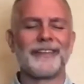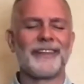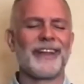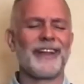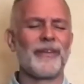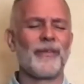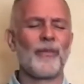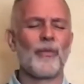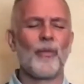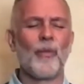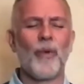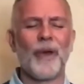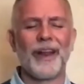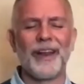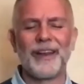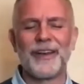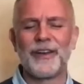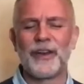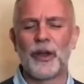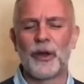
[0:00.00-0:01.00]
and
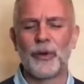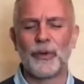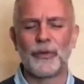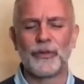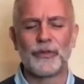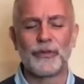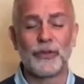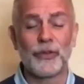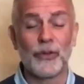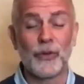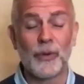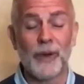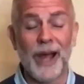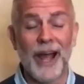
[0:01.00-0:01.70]
windows to